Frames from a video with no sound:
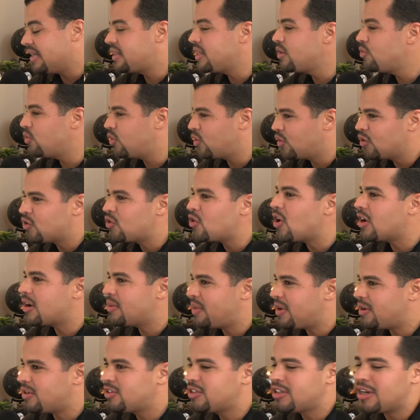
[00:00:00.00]
think we're going to talk
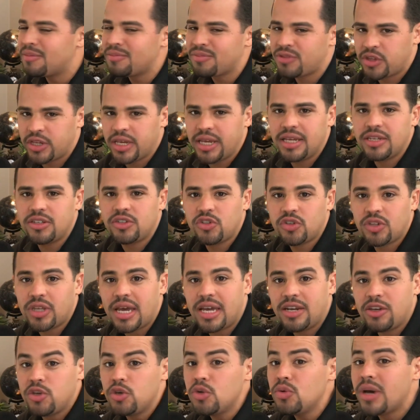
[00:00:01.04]
about some things
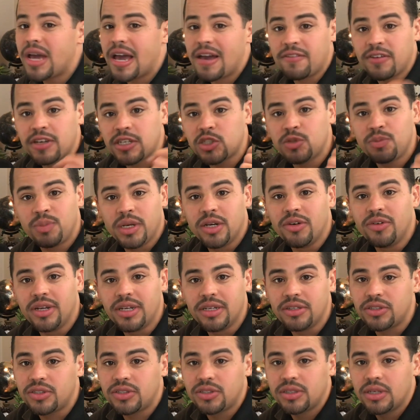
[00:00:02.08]
that you have
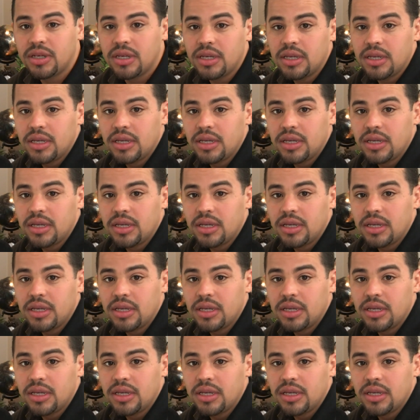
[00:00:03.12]
experienced